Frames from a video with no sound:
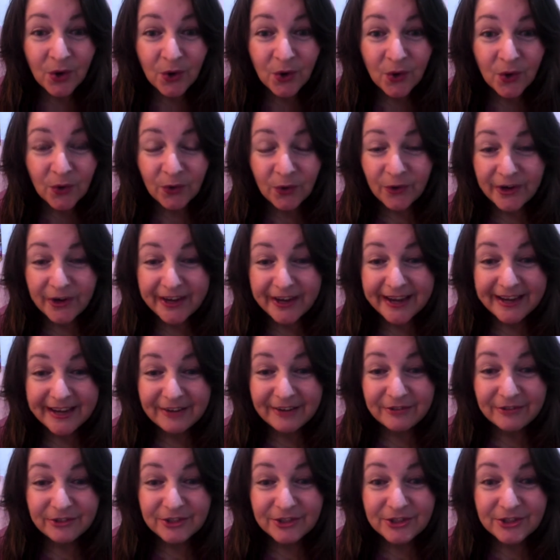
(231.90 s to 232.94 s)
or an
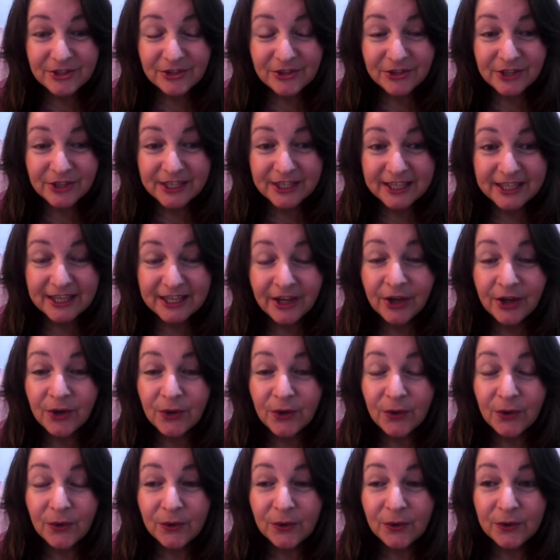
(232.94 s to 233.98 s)
anniversary,
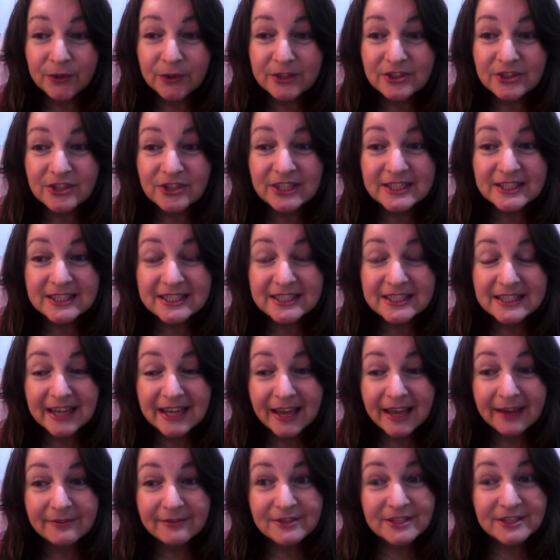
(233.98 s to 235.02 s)
or just to
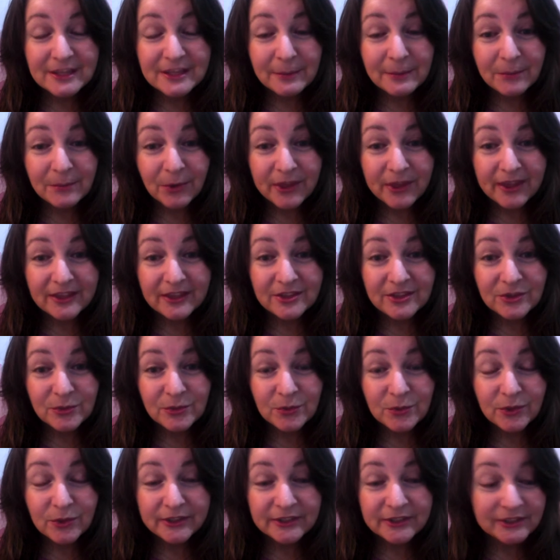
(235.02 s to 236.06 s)
have somewhere that you
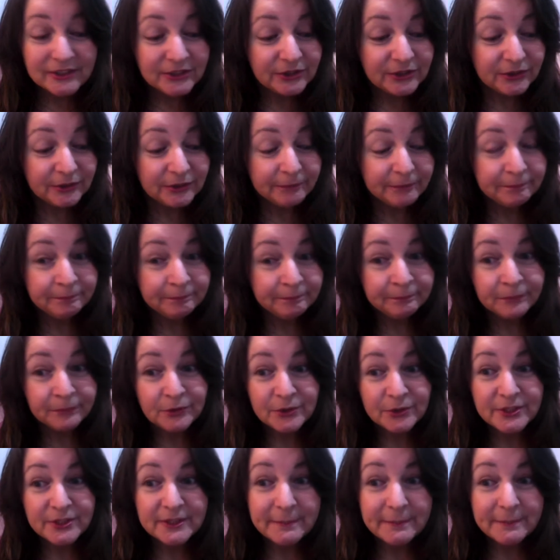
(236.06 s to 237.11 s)
want to
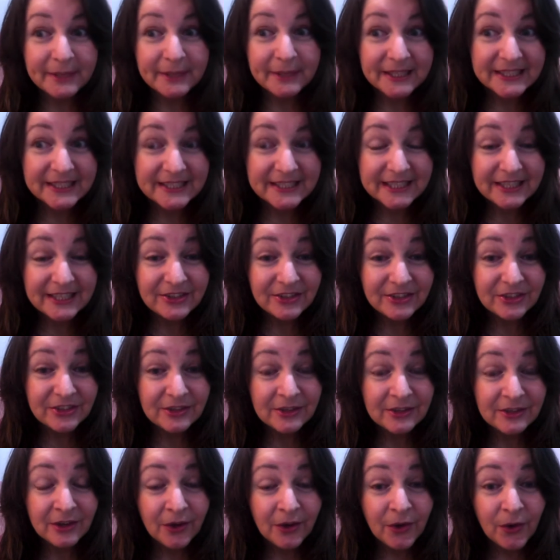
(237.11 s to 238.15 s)
do some meditation,
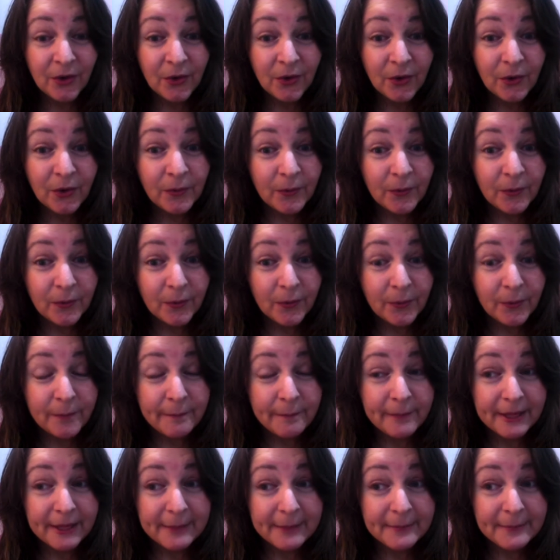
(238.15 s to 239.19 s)
or
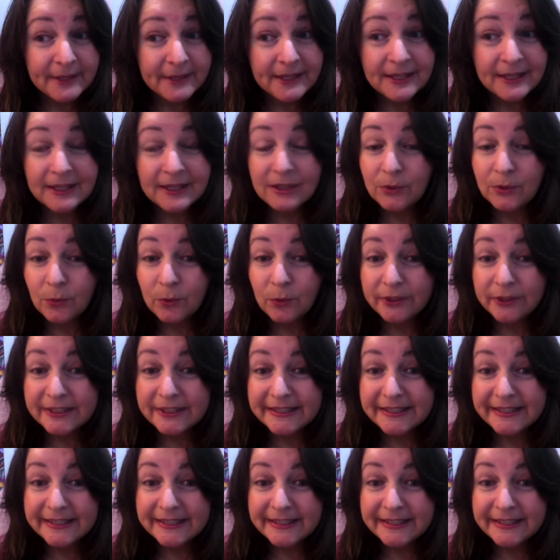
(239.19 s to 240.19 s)
maybe you want it in